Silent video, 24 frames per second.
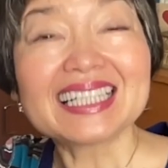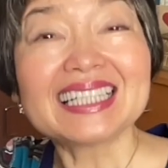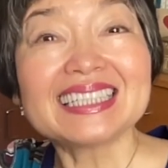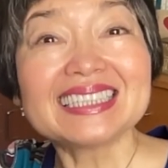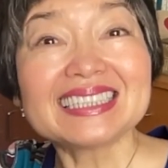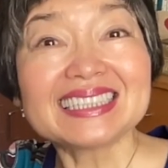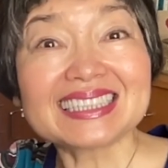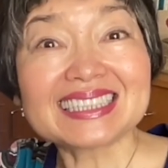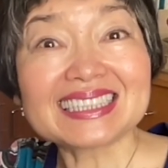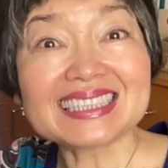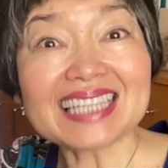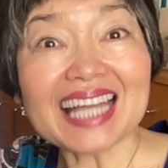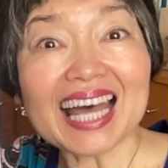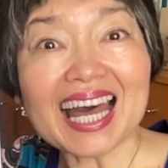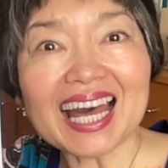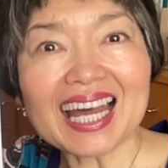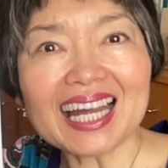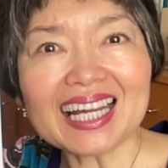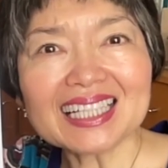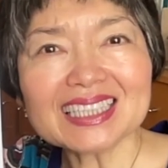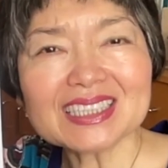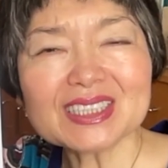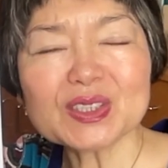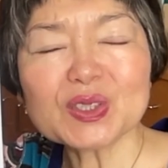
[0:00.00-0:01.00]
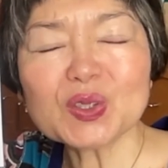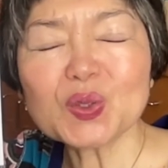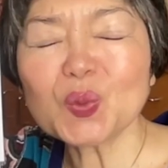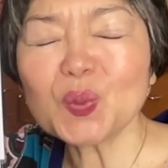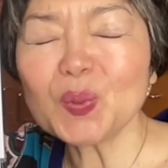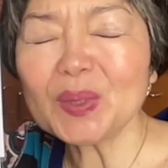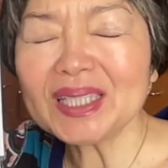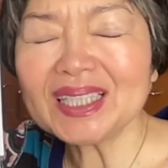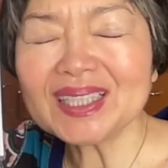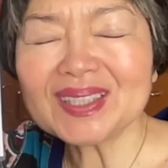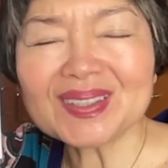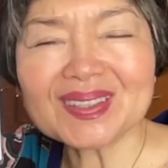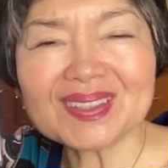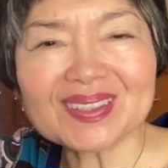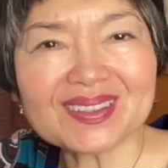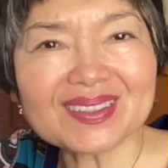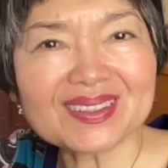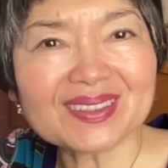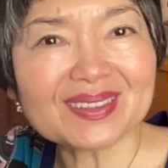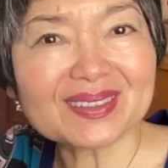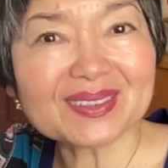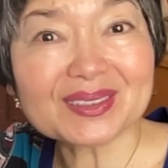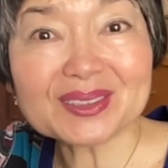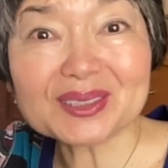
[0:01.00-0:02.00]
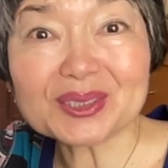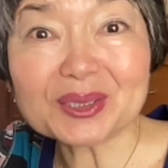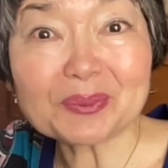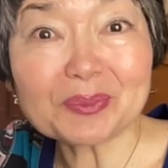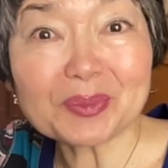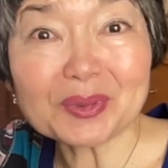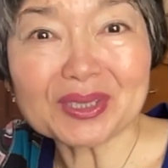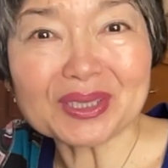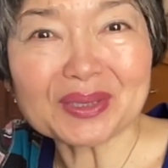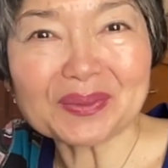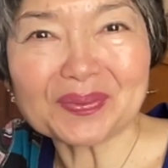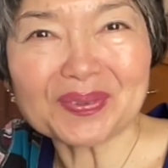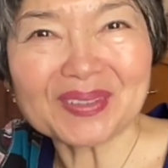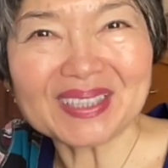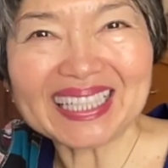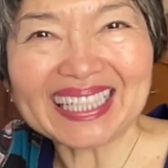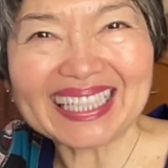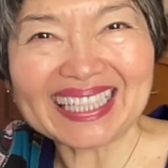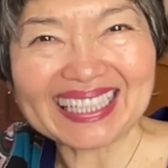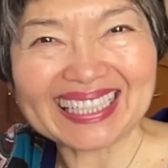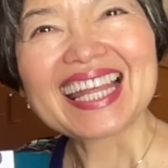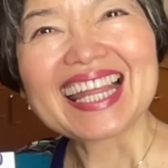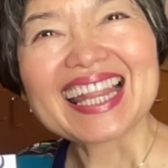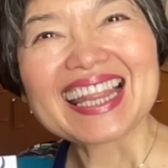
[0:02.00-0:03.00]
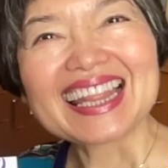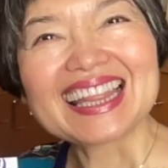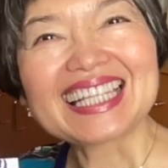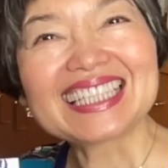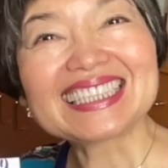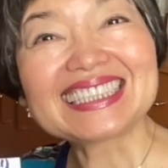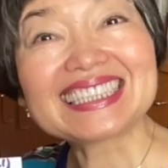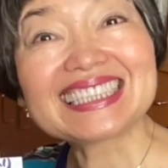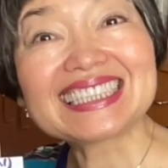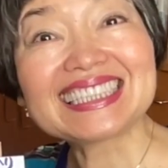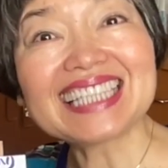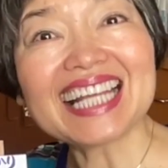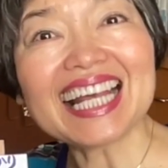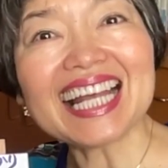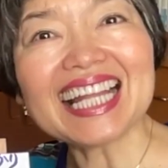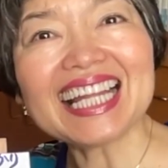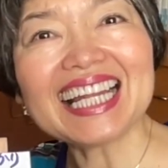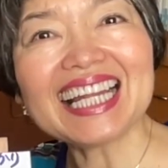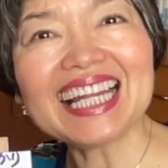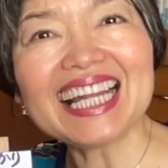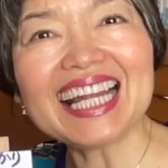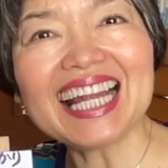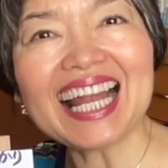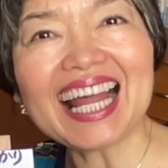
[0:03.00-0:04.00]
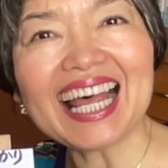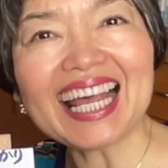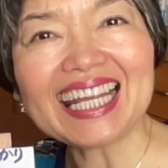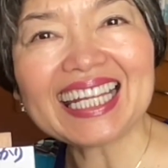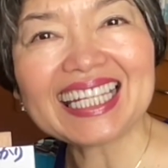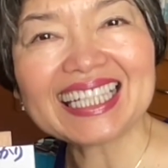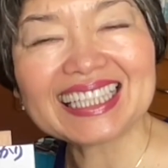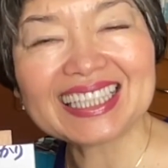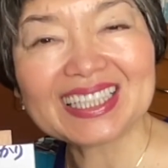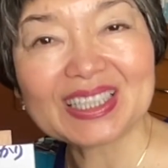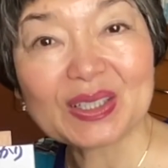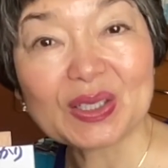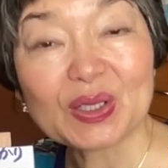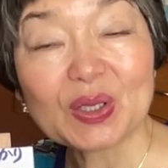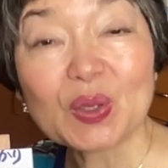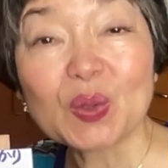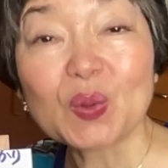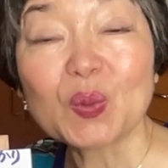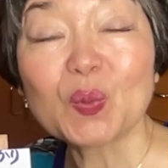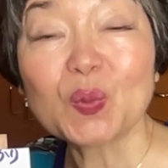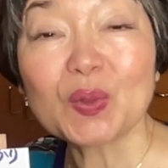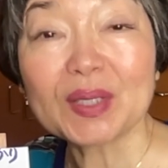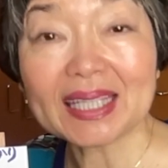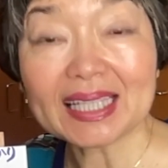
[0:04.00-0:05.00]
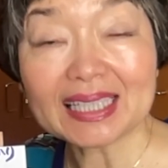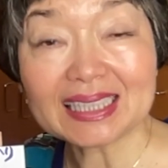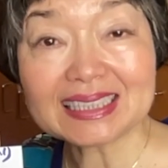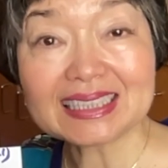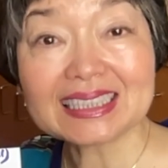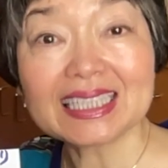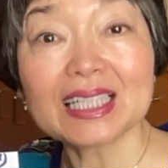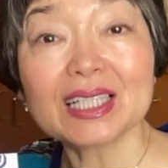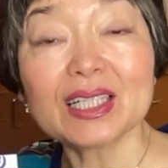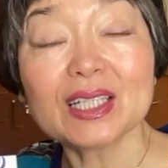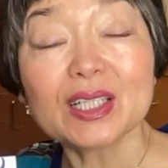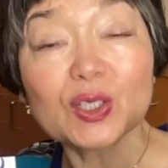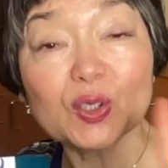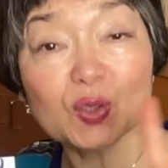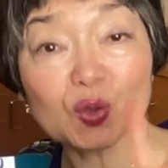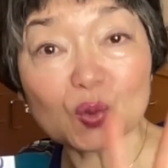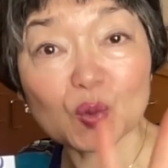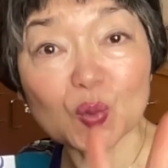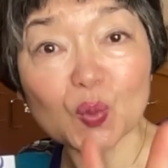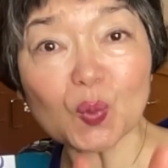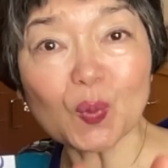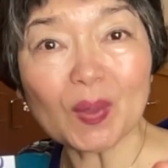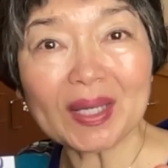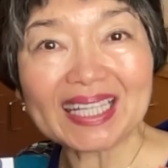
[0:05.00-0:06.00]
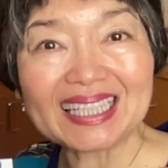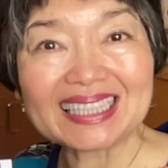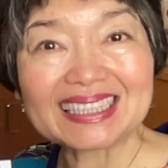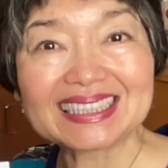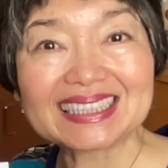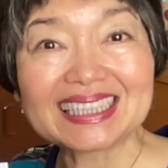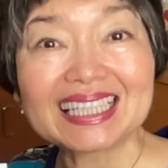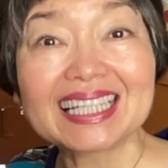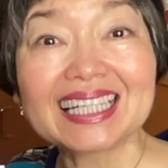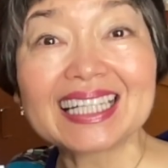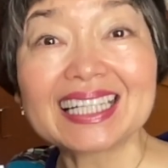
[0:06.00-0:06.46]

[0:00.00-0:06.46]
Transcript: Stars twinkle so beautifully. The sunlight, we can say two ways.